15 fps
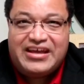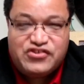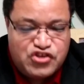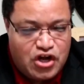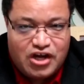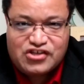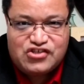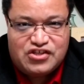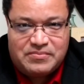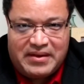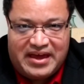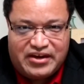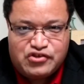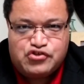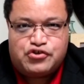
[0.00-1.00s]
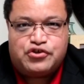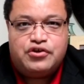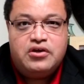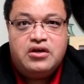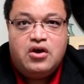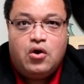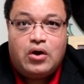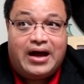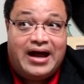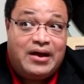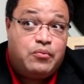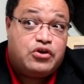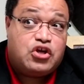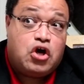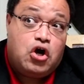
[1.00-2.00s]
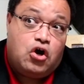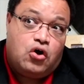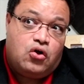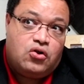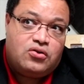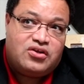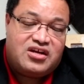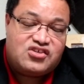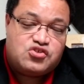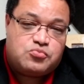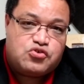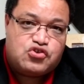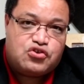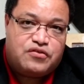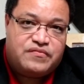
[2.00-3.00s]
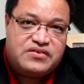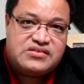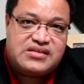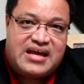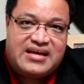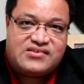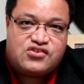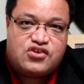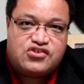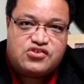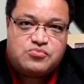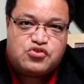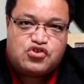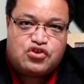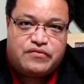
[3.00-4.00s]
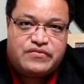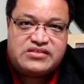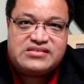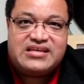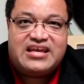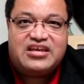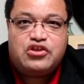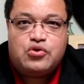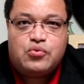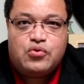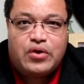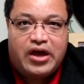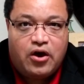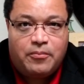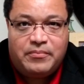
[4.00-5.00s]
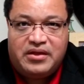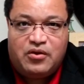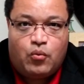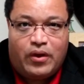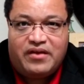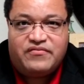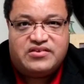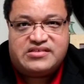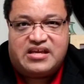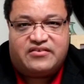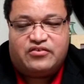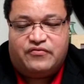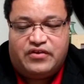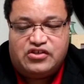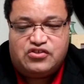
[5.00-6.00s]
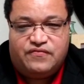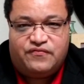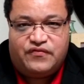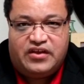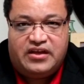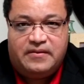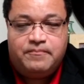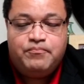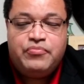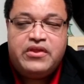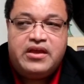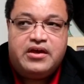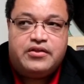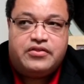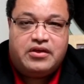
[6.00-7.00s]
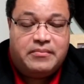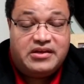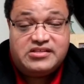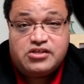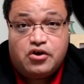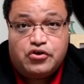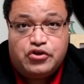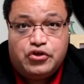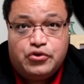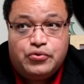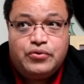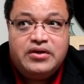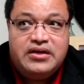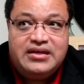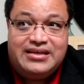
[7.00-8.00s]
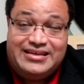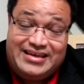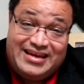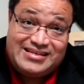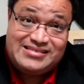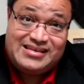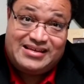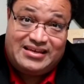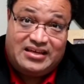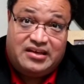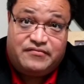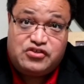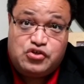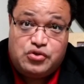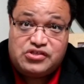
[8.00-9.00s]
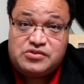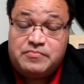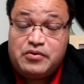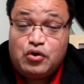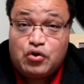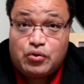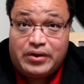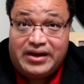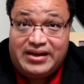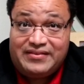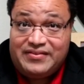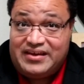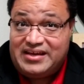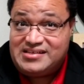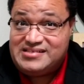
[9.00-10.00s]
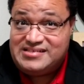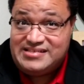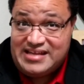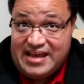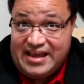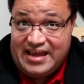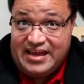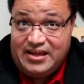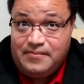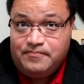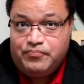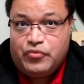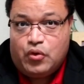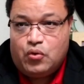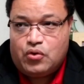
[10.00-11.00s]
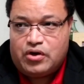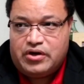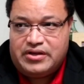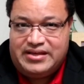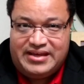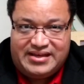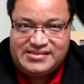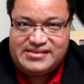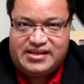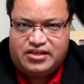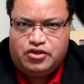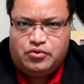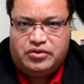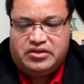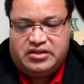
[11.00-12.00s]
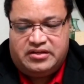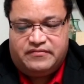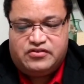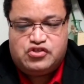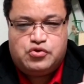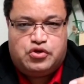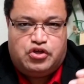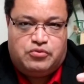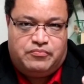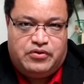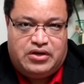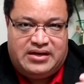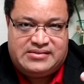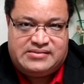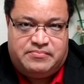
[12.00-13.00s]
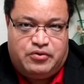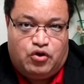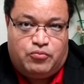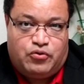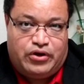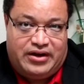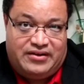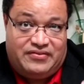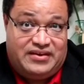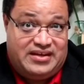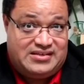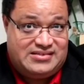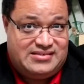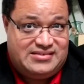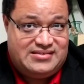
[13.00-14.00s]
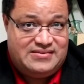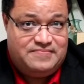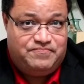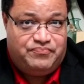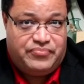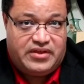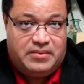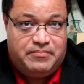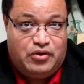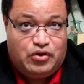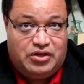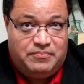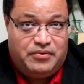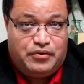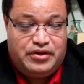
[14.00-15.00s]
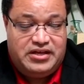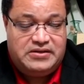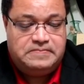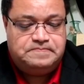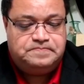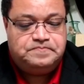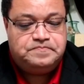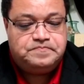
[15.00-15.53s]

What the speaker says: Talk to the manager. I would call customer service, ask customer service, can you help me waive this activation fee? They may tell you, yes, I can give it to you as a bill credit in the next day, or yes, I can give it to you as a bill credit in the next billing period.